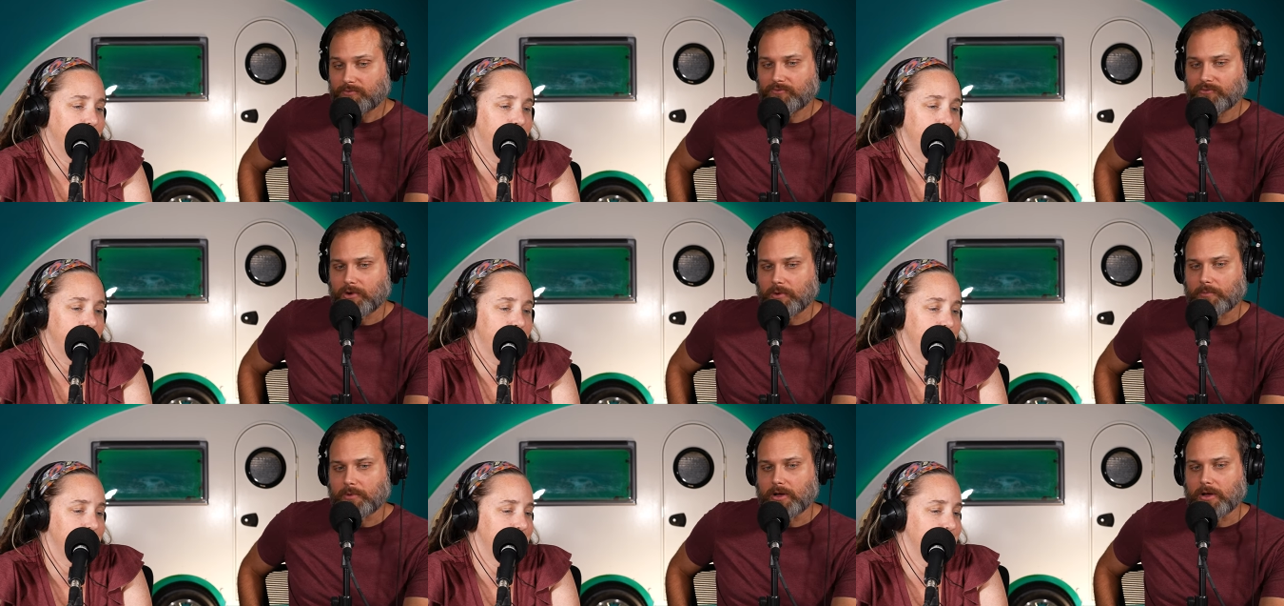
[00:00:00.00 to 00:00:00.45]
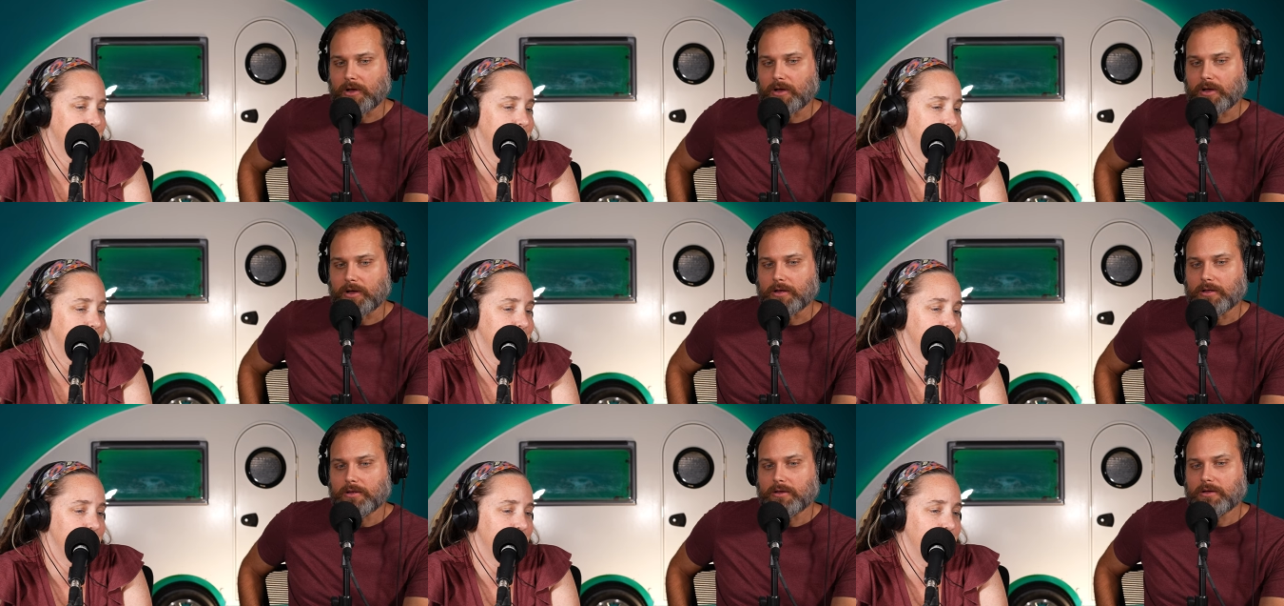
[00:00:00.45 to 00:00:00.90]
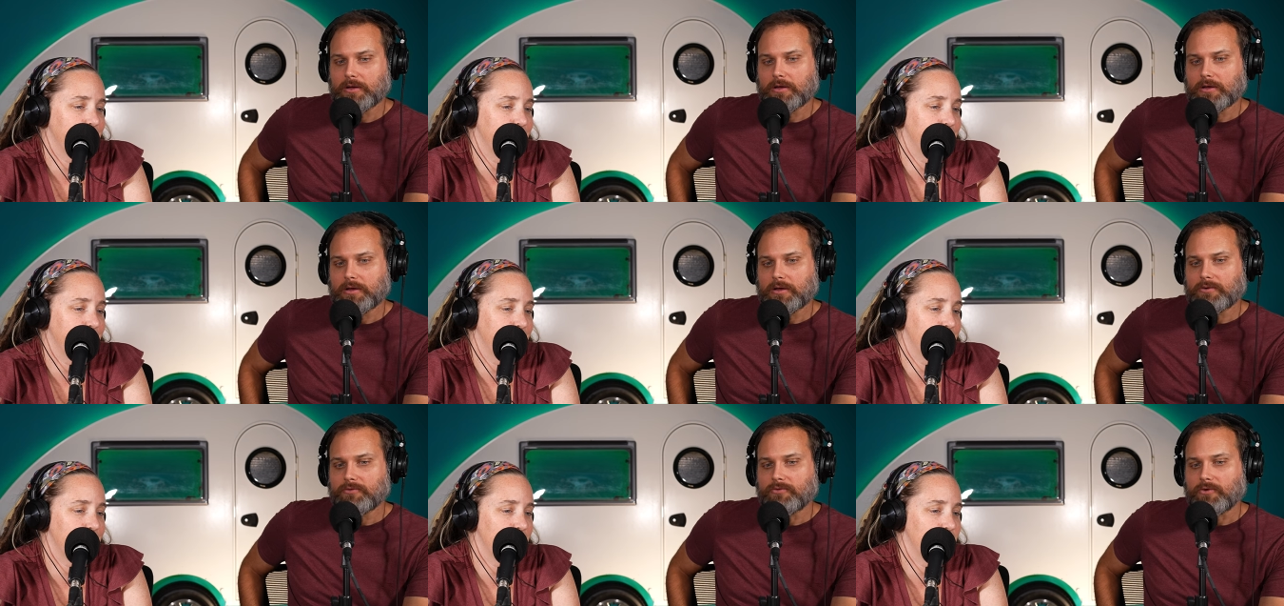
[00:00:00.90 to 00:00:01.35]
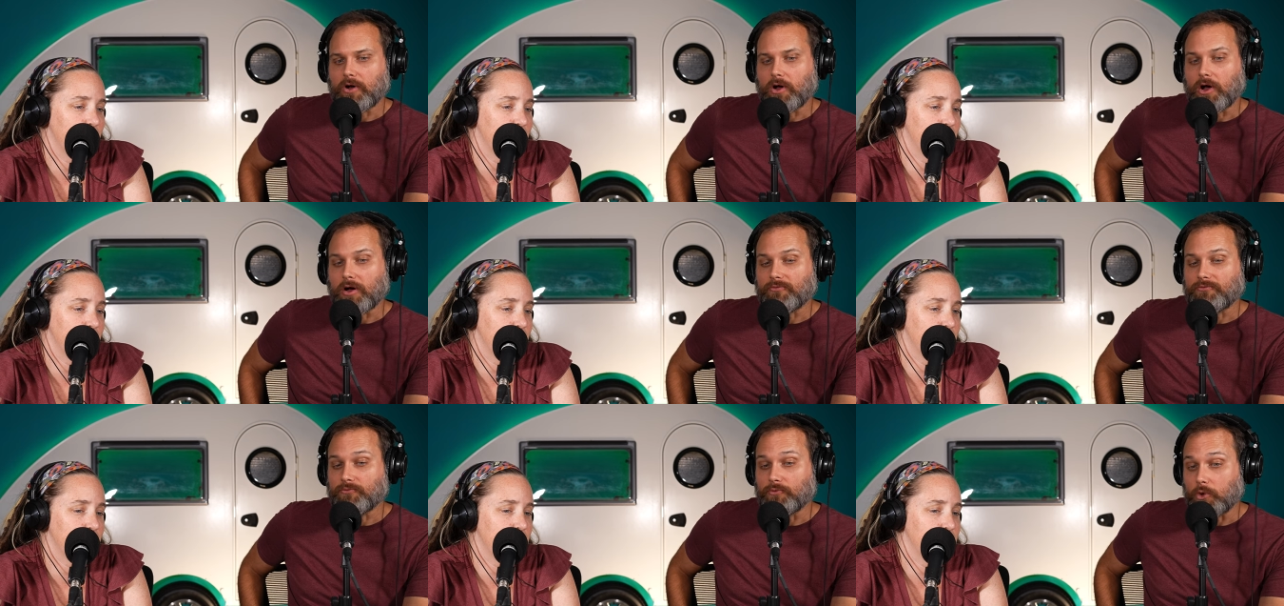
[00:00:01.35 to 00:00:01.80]
Speaker 1: from a
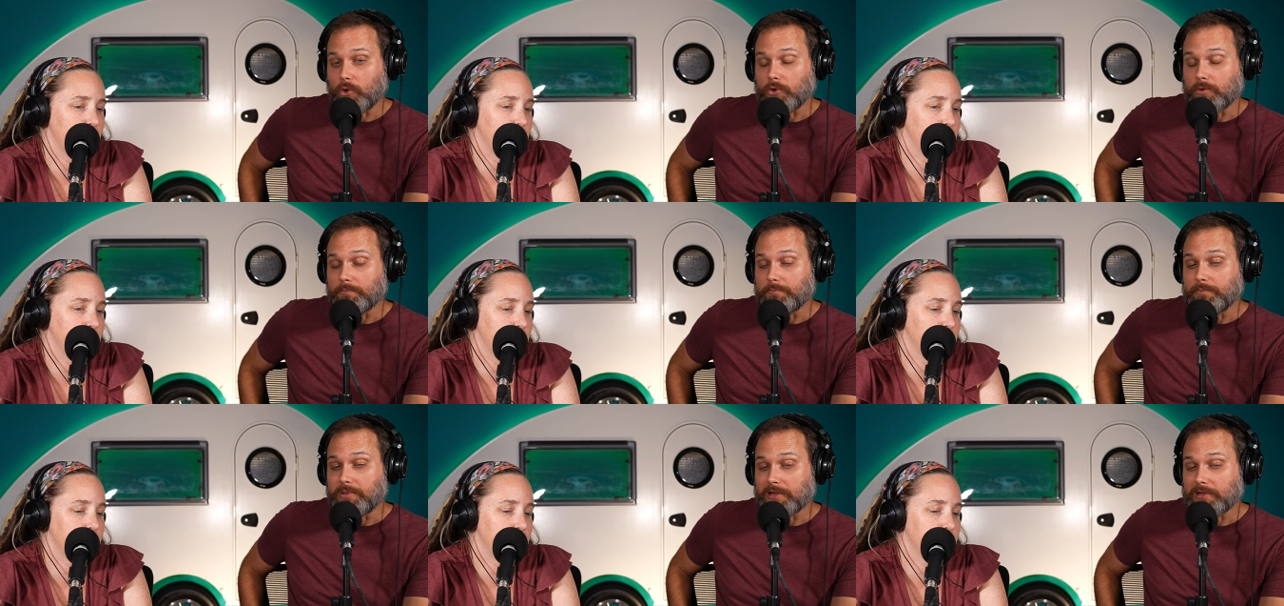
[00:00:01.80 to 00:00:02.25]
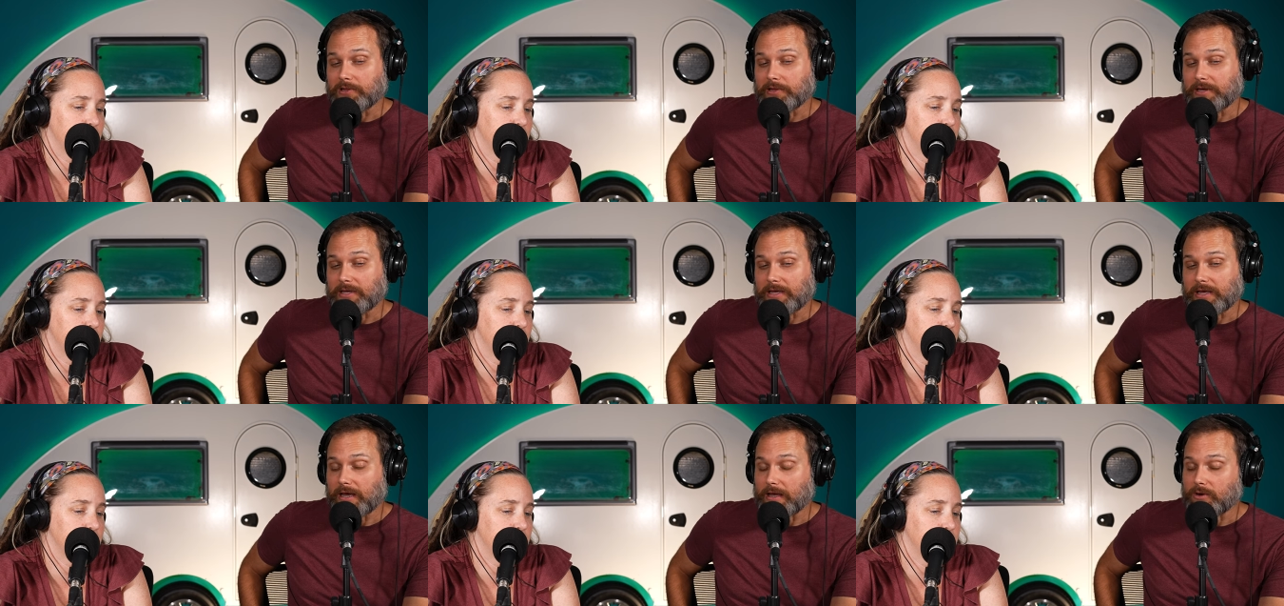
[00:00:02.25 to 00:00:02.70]
off-road ability.